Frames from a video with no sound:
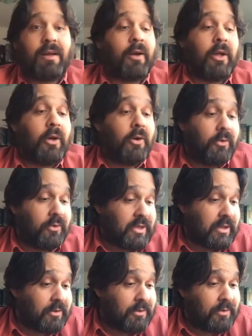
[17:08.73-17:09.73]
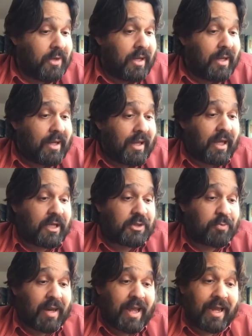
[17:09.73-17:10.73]
Are you going to
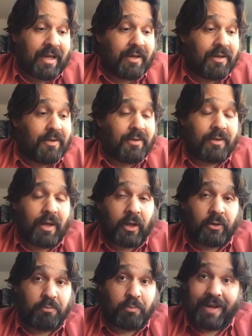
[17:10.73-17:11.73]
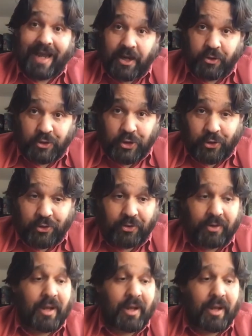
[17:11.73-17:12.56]
explain a player turn?